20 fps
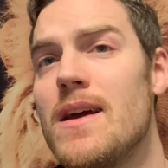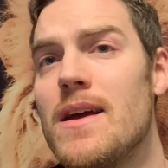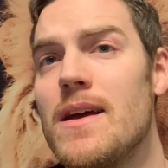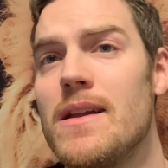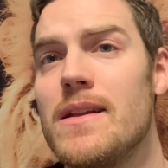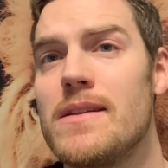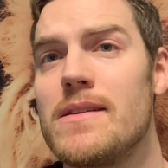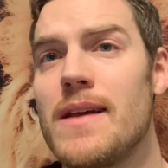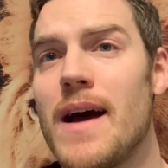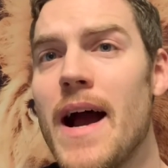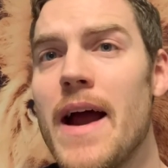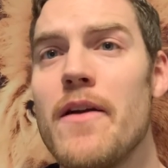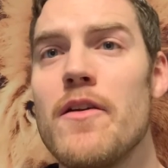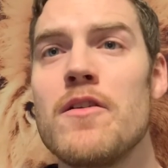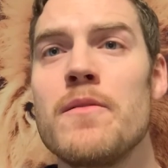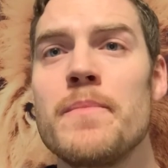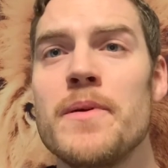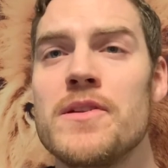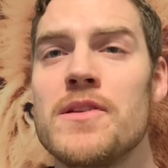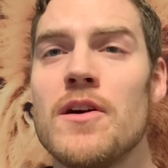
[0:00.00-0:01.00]

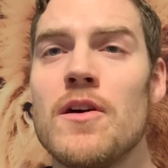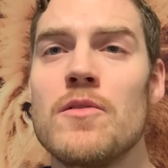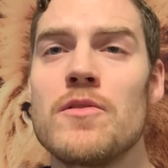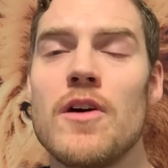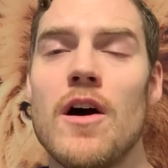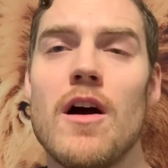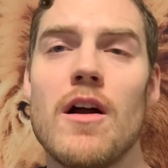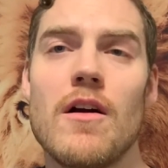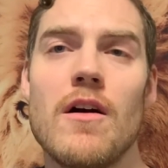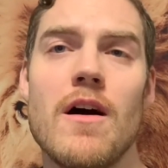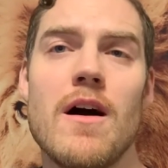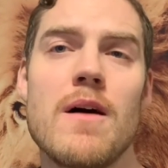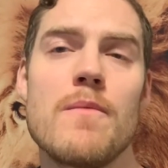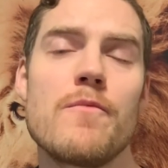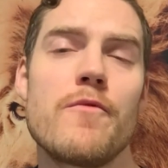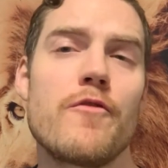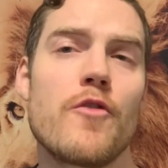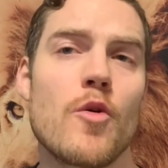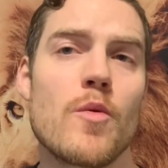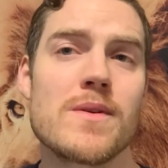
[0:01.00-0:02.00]

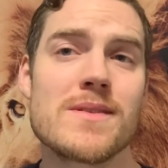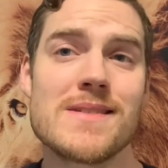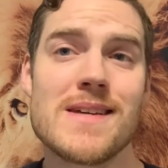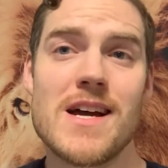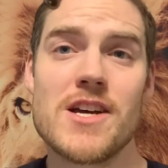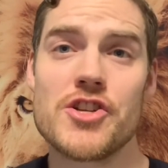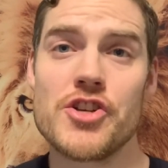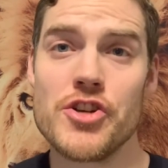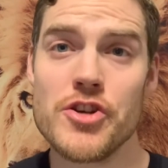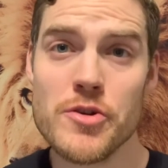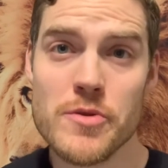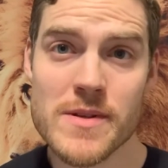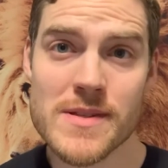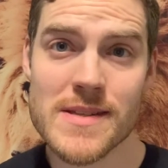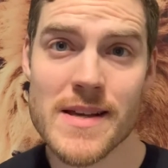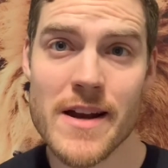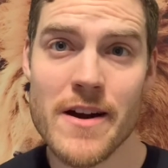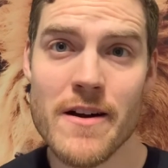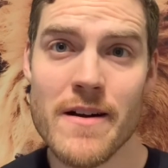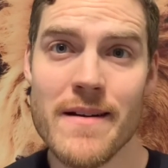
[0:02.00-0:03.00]

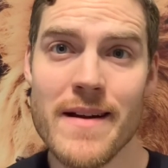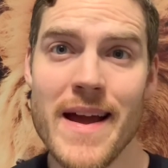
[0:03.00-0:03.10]
tyronpiteau.com/newsletter